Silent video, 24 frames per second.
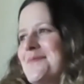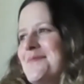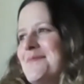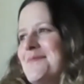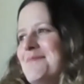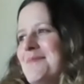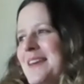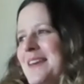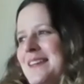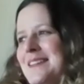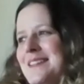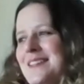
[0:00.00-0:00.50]

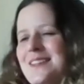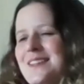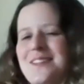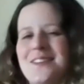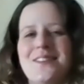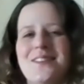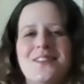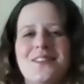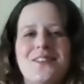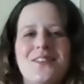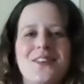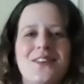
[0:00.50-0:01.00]

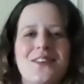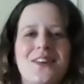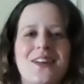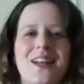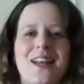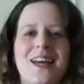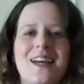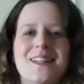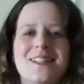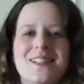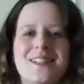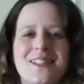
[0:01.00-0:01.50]
maintenance for your
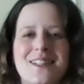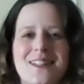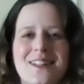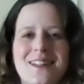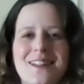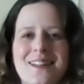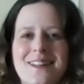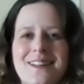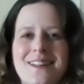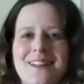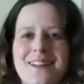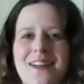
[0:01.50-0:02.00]

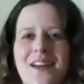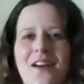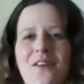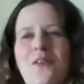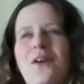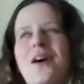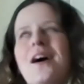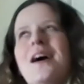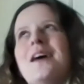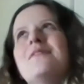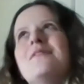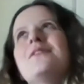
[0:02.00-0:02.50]
collection.
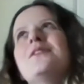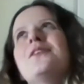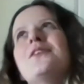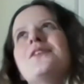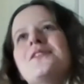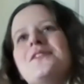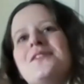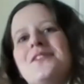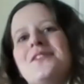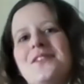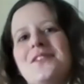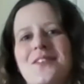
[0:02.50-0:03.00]
Well, I have
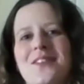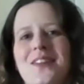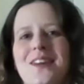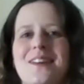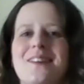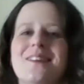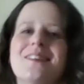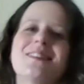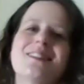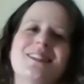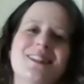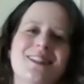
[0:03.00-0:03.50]
lots of
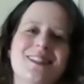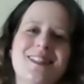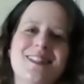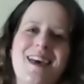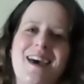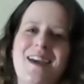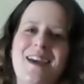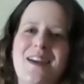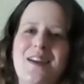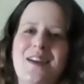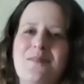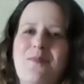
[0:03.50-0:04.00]
things to
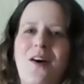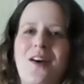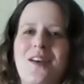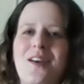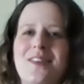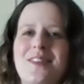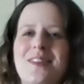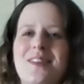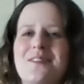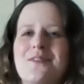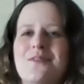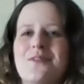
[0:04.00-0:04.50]
say, but I
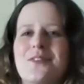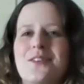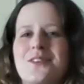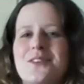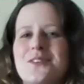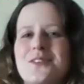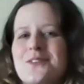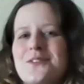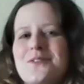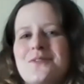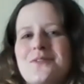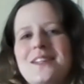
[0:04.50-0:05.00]
think for a
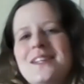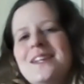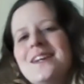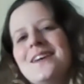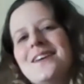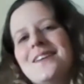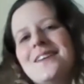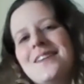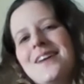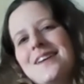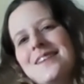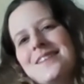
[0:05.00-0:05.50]
short
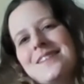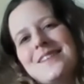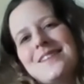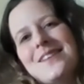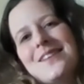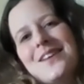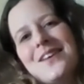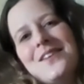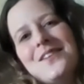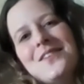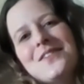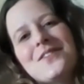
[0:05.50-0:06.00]
video that's
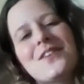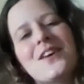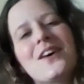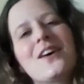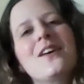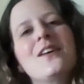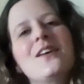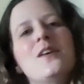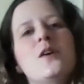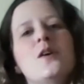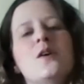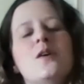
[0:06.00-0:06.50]
enough.
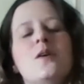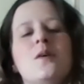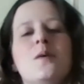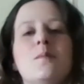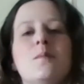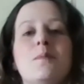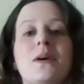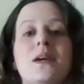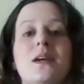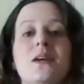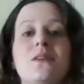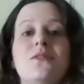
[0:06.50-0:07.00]

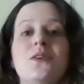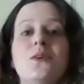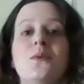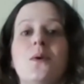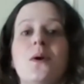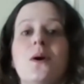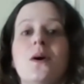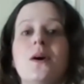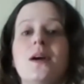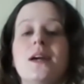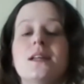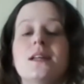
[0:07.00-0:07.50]
But if you
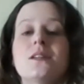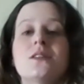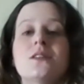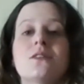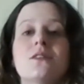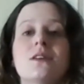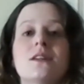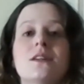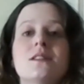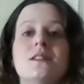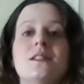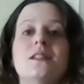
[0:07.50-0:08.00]
are
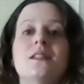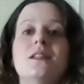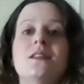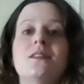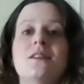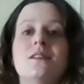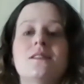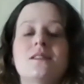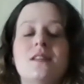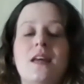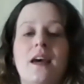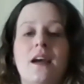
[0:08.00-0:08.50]
interested in
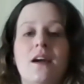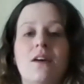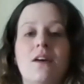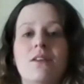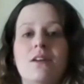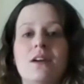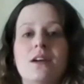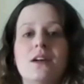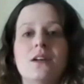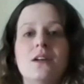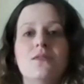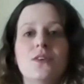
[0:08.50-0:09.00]
this
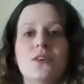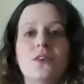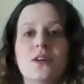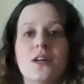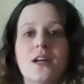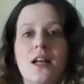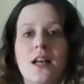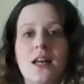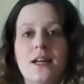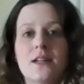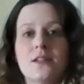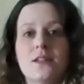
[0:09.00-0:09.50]
area, if you're a
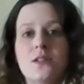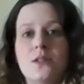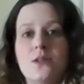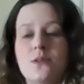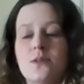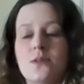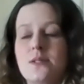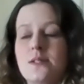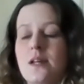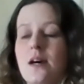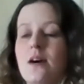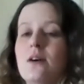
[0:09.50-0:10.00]
collector
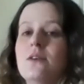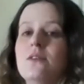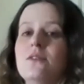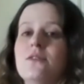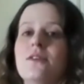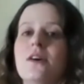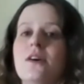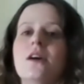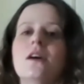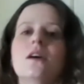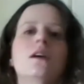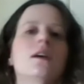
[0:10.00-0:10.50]

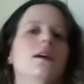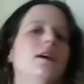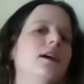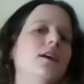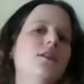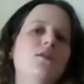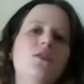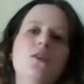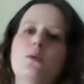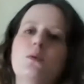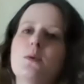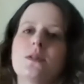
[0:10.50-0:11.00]
yourself,
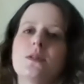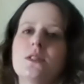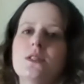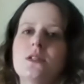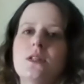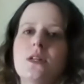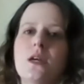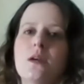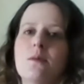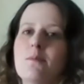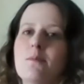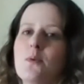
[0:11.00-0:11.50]
if you want
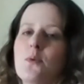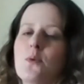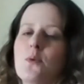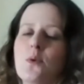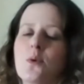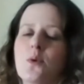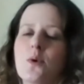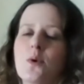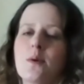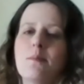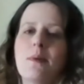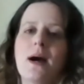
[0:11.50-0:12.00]
to know
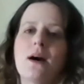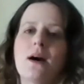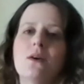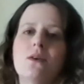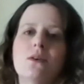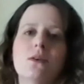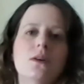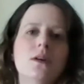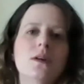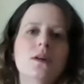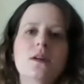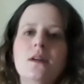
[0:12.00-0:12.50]
more
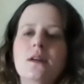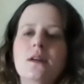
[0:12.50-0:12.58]
about